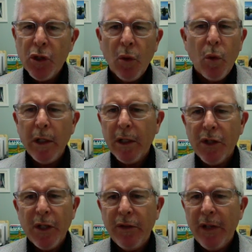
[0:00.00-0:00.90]
So what
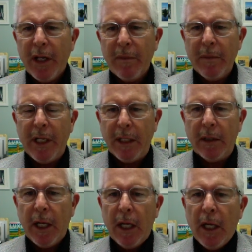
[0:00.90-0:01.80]
does intent
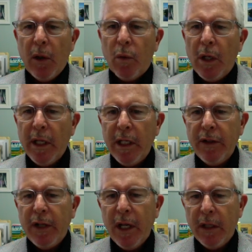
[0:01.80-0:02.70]
mean? Well,
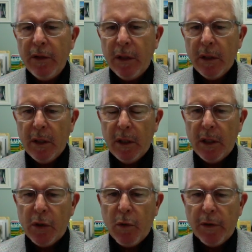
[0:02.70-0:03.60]
intent
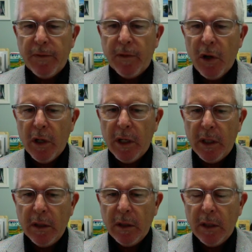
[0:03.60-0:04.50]
is what
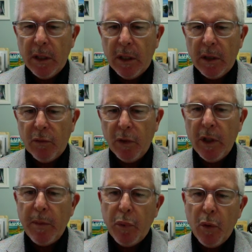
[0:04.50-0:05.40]
Florida
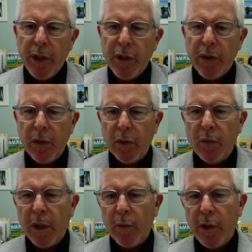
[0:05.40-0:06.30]
really points
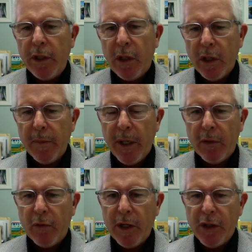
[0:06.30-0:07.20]
to when we talk
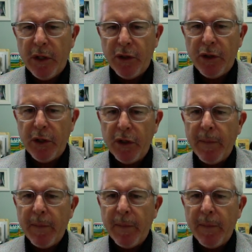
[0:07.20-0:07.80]
about residency.